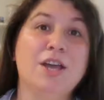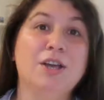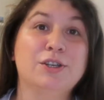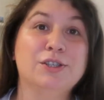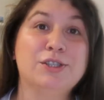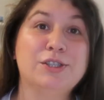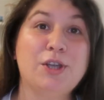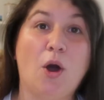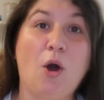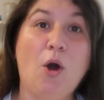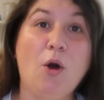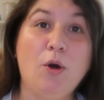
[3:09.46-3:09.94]

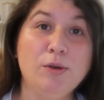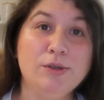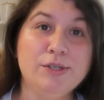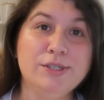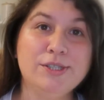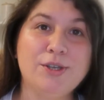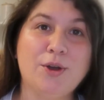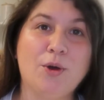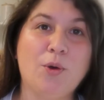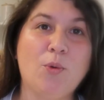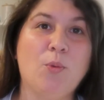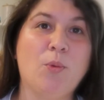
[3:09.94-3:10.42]
So
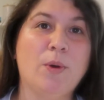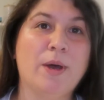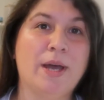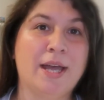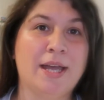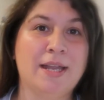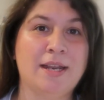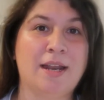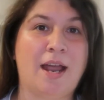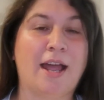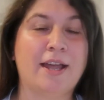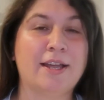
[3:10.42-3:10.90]
also,
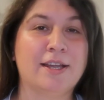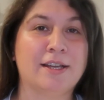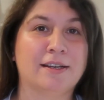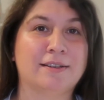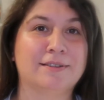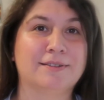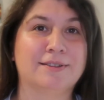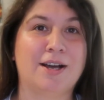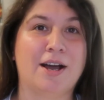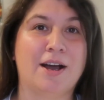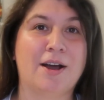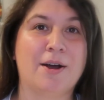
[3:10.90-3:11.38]
when I
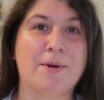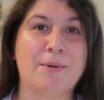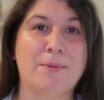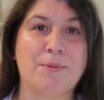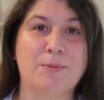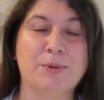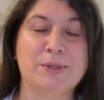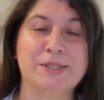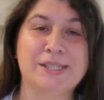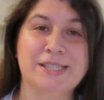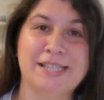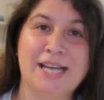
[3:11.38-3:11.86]

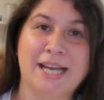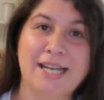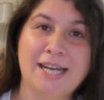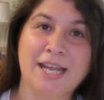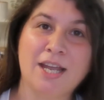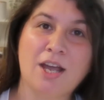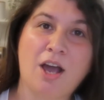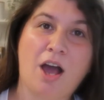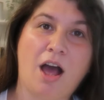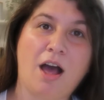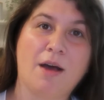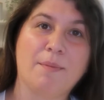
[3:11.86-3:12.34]
was
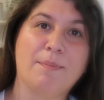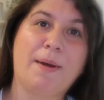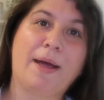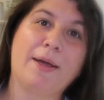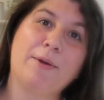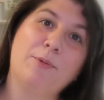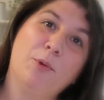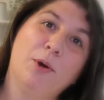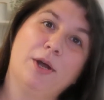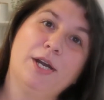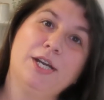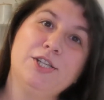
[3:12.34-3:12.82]
signing up, I
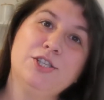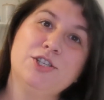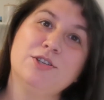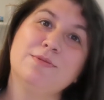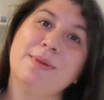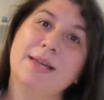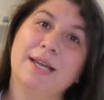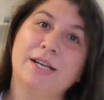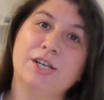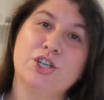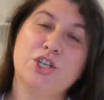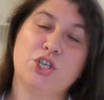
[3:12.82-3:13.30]
wanted to
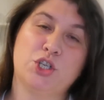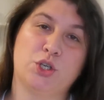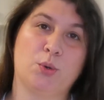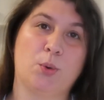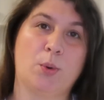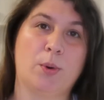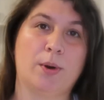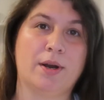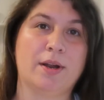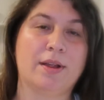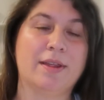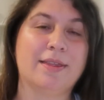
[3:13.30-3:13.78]
make
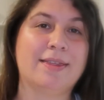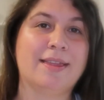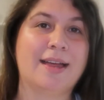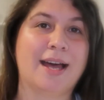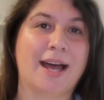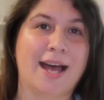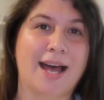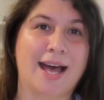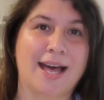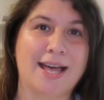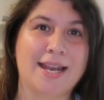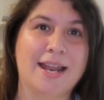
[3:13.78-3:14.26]
sure
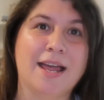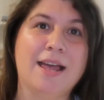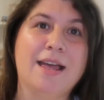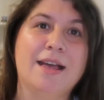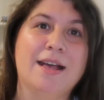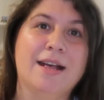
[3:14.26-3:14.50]
that